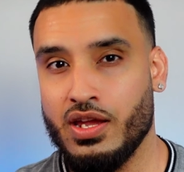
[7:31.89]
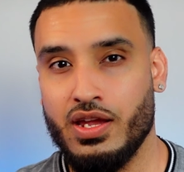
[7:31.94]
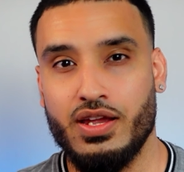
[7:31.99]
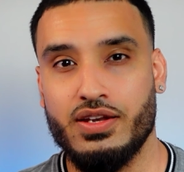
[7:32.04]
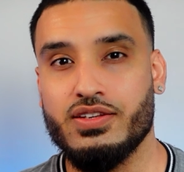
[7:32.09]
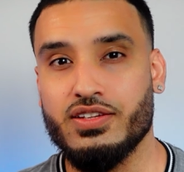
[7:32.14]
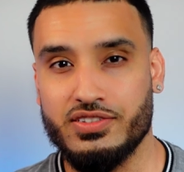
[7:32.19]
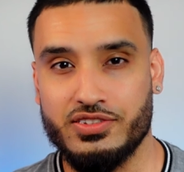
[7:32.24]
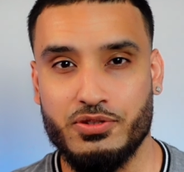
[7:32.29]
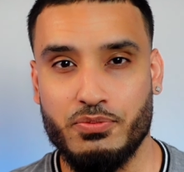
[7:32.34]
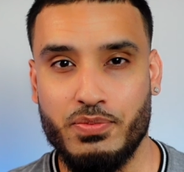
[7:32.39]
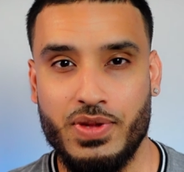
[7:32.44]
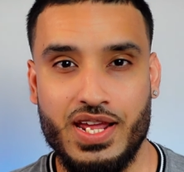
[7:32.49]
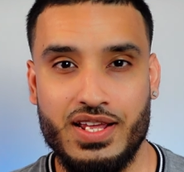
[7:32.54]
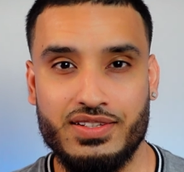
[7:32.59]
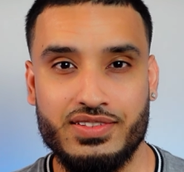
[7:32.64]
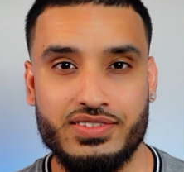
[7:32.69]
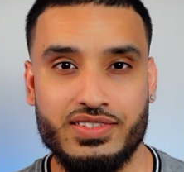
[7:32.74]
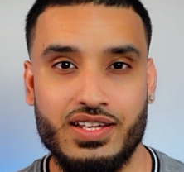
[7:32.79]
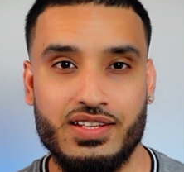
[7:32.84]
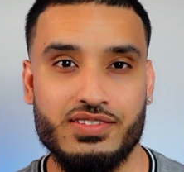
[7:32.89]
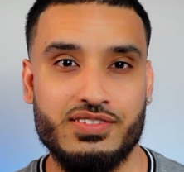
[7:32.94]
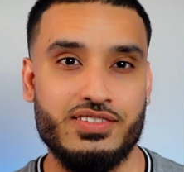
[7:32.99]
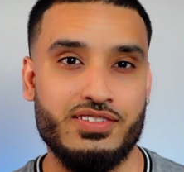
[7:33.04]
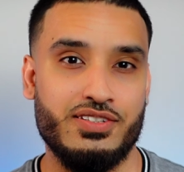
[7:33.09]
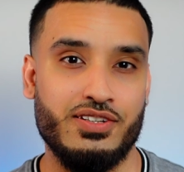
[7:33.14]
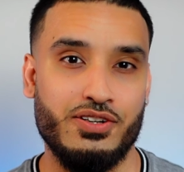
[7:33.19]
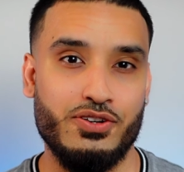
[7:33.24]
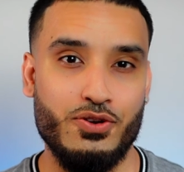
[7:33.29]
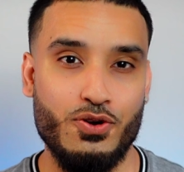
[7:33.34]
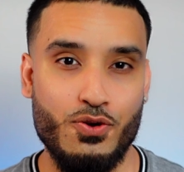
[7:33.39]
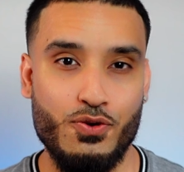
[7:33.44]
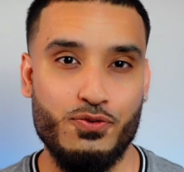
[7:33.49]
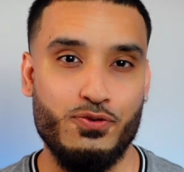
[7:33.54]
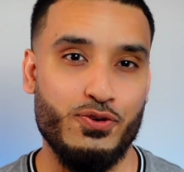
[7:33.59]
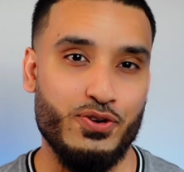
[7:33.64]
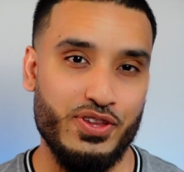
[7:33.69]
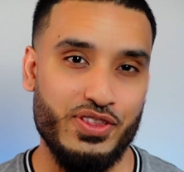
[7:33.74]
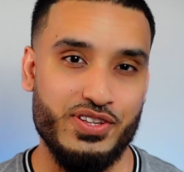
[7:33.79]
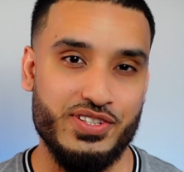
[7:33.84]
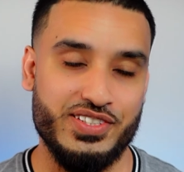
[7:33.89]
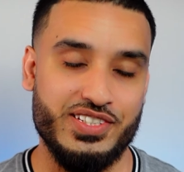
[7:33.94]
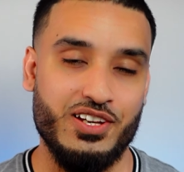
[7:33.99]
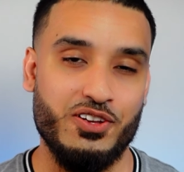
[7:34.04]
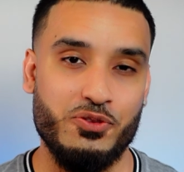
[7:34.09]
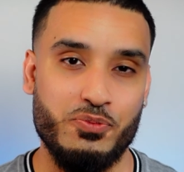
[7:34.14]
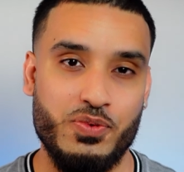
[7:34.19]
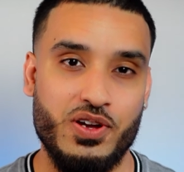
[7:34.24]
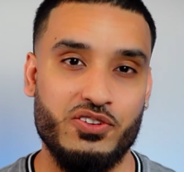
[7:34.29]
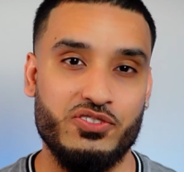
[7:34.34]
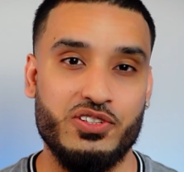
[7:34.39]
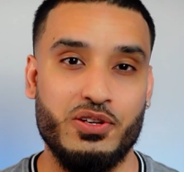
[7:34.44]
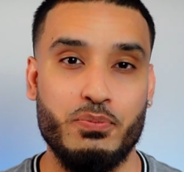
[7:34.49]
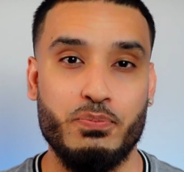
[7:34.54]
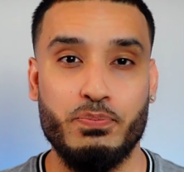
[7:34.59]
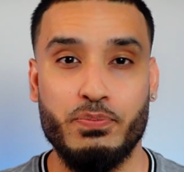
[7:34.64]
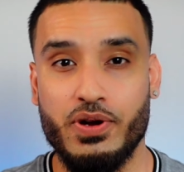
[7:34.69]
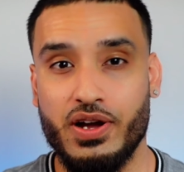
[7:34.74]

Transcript: it doesn't make sense to go for the South Mountain.